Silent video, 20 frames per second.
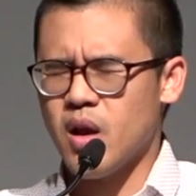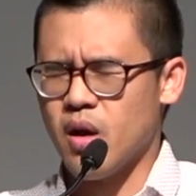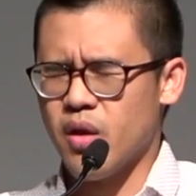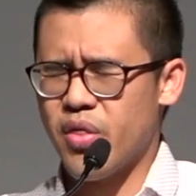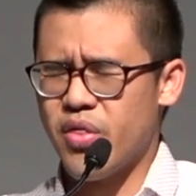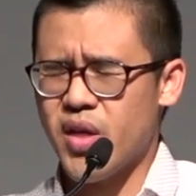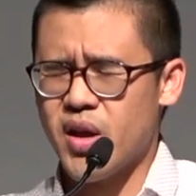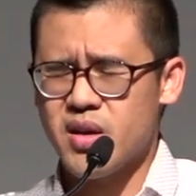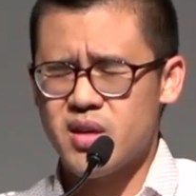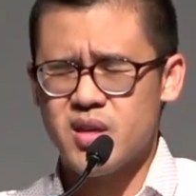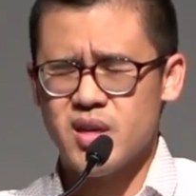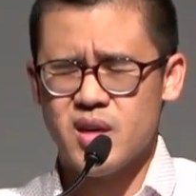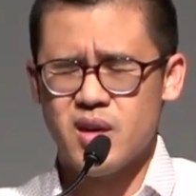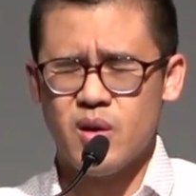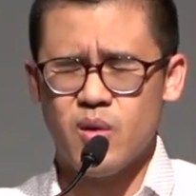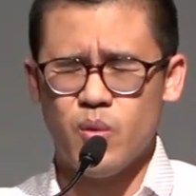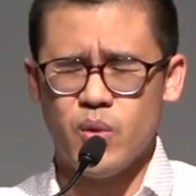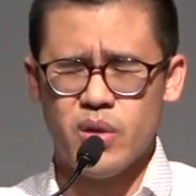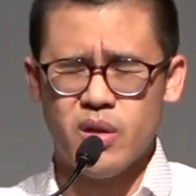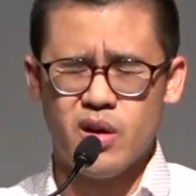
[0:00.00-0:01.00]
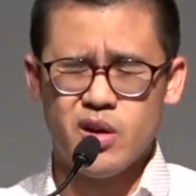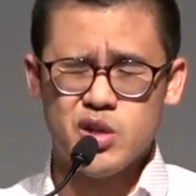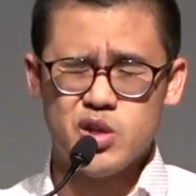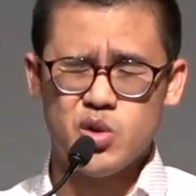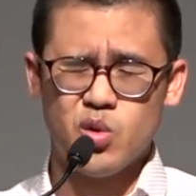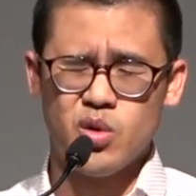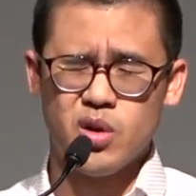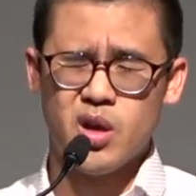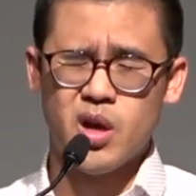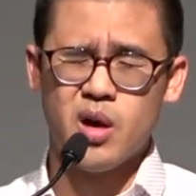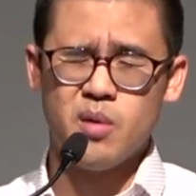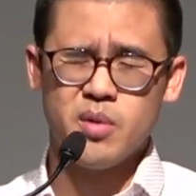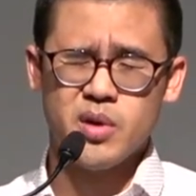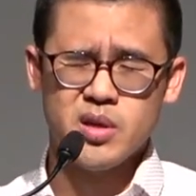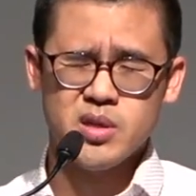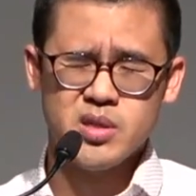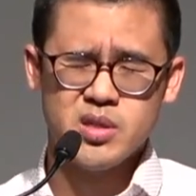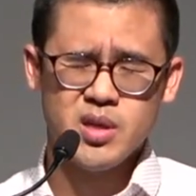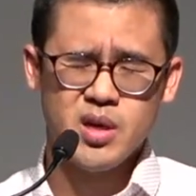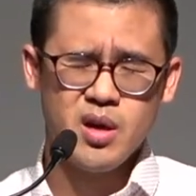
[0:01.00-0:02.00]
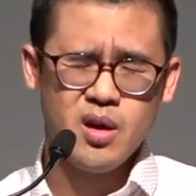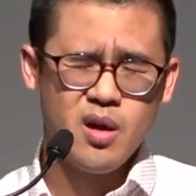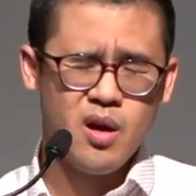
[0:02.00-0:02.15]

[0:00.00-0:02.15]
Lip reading: authentic with our shortcomings,